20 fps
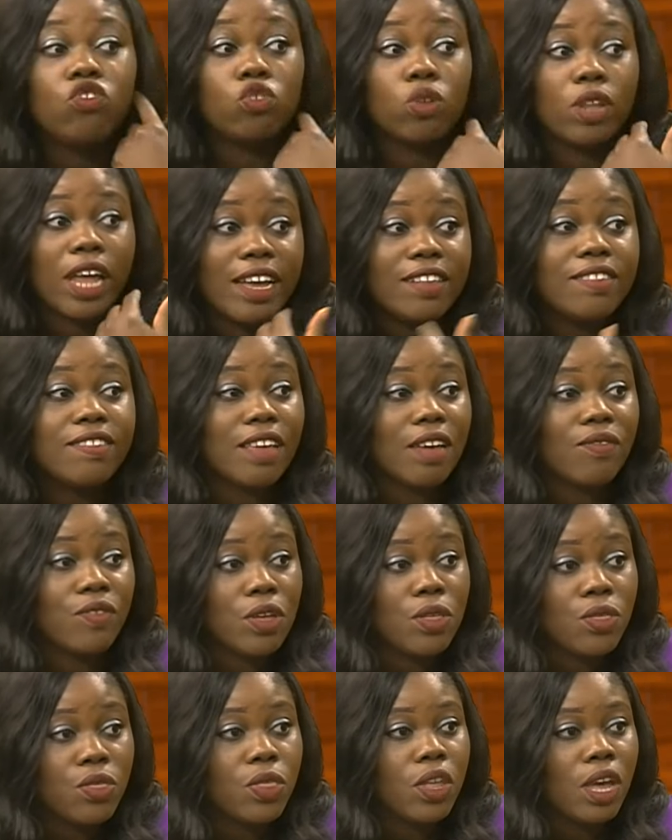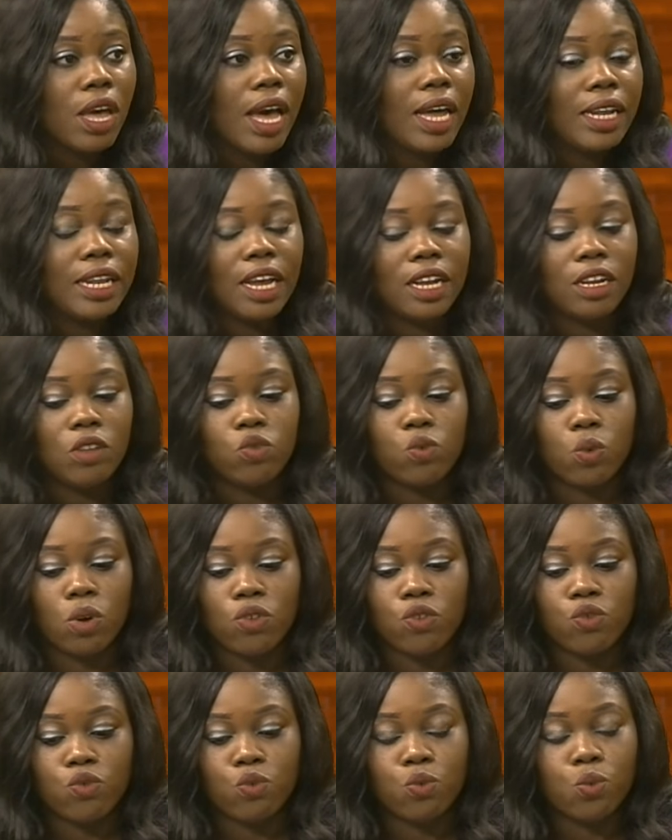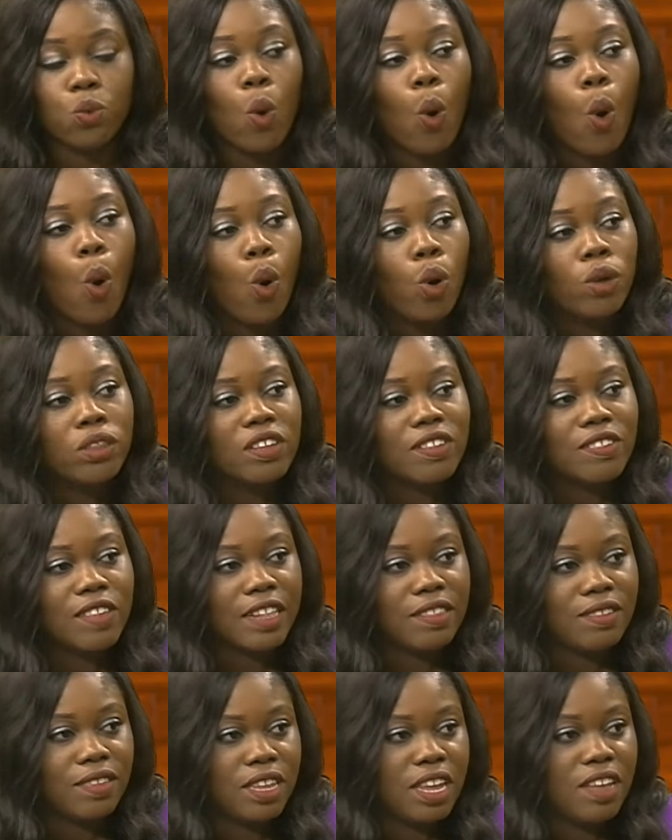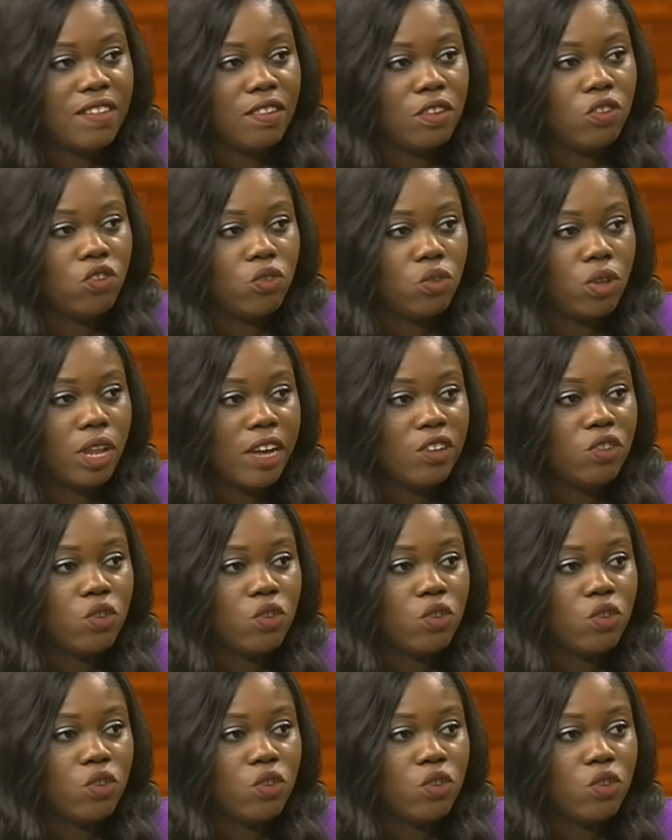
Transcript: July 7th, and then it runs through all the Saturdays in July.